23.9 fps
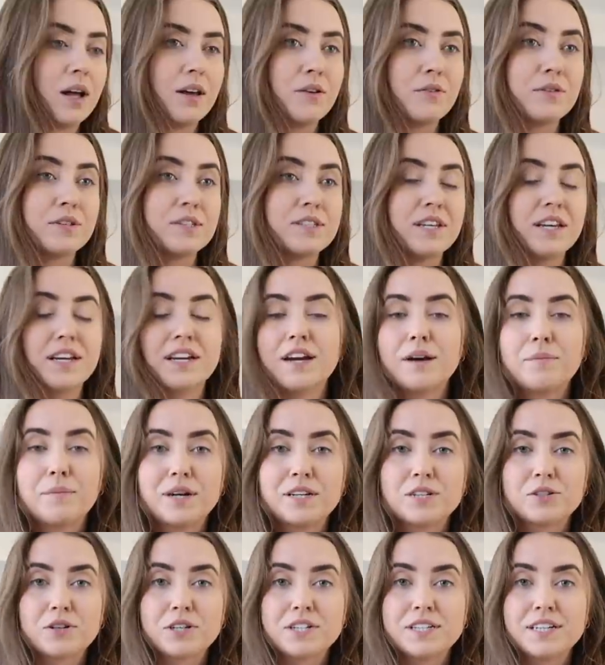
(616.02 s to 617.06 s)
While I was heating up
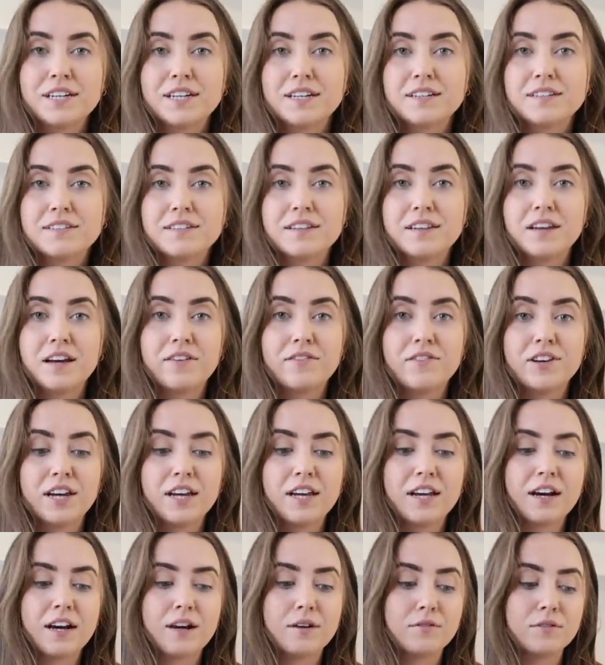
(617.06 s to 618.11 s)
my tortillas in the
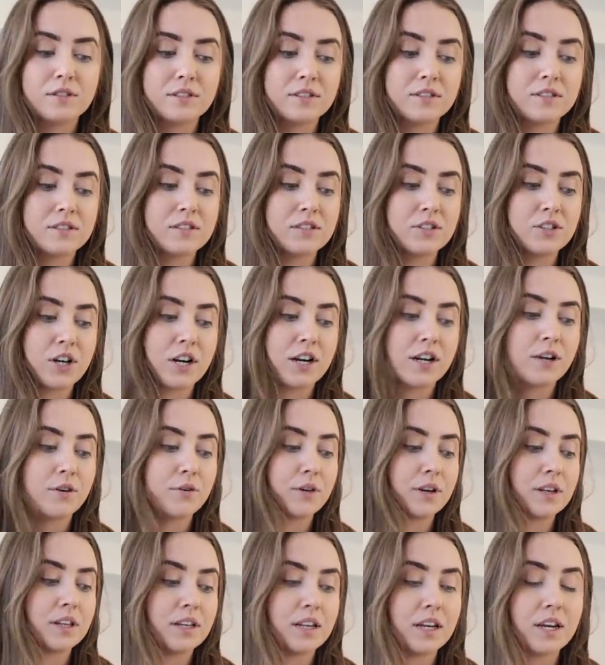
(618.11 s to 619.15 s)
oven, I was trying to
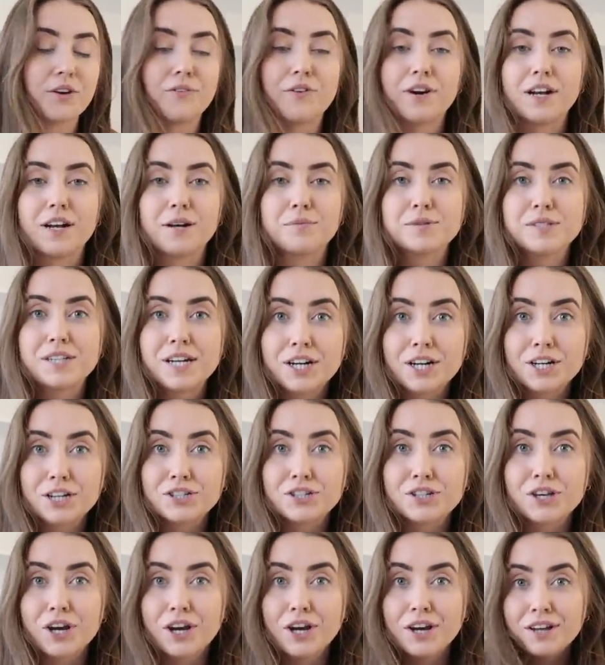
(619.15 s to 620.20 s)
quickly get ready
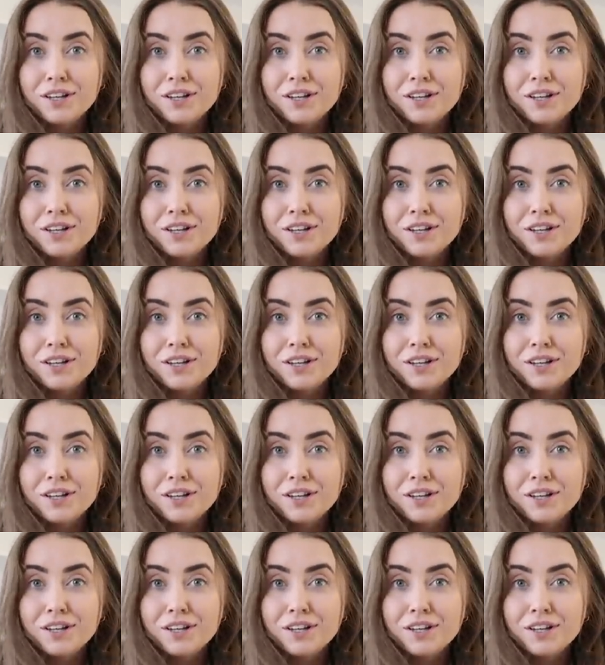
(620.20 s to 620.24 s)
upstairs.